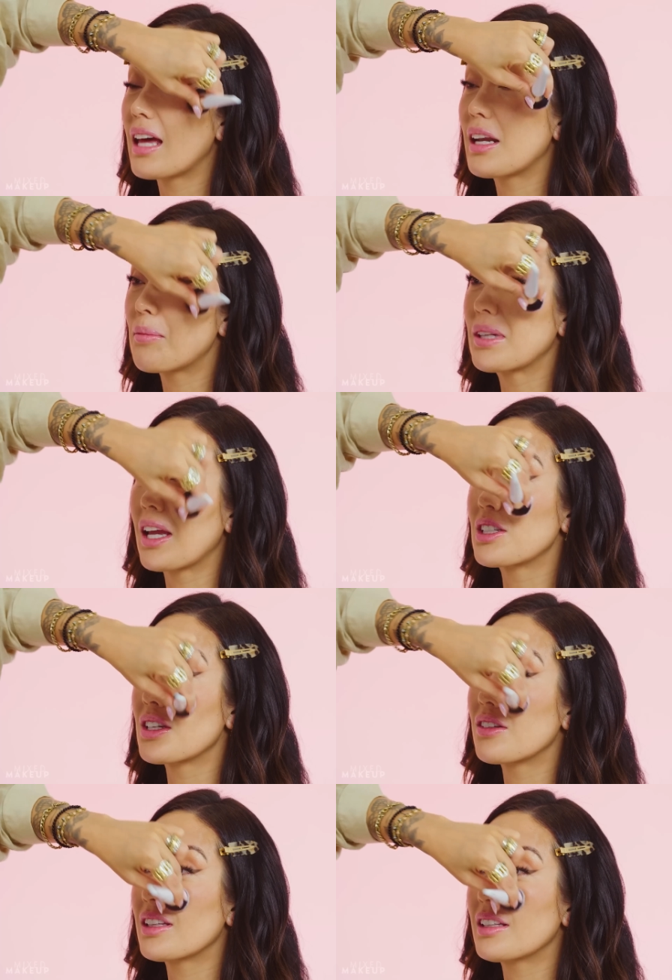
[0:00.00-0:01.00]
that
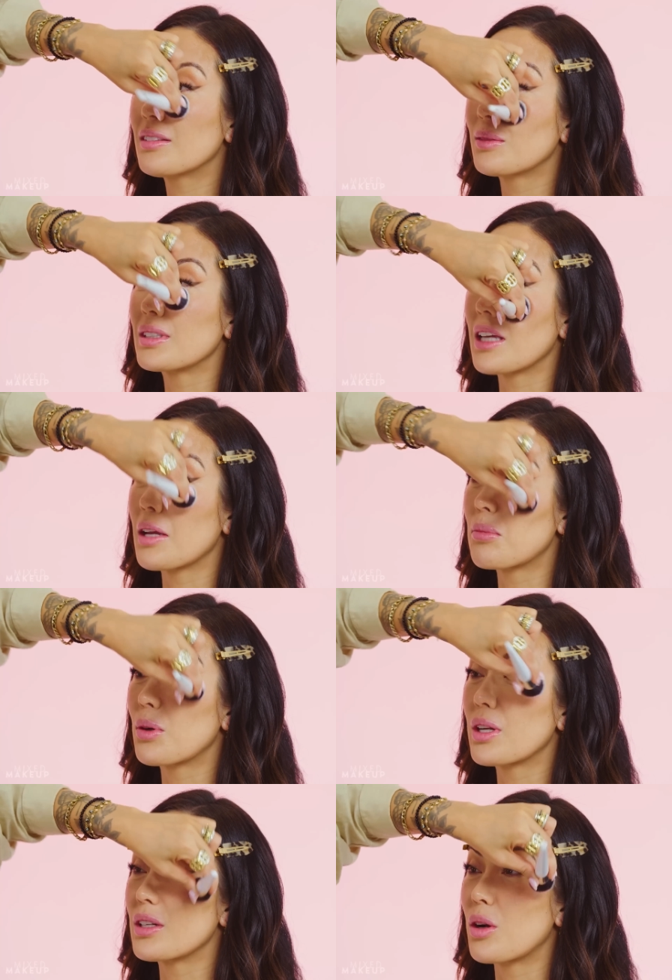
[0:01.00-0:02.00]
application right there was like
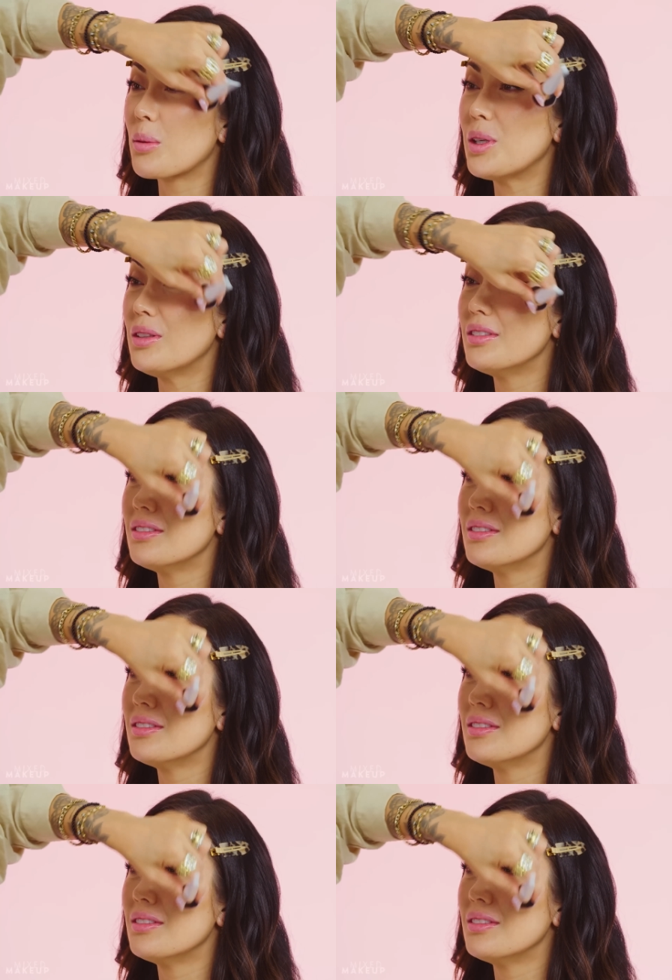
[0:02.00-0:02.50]
mm-hmm. pretty normal.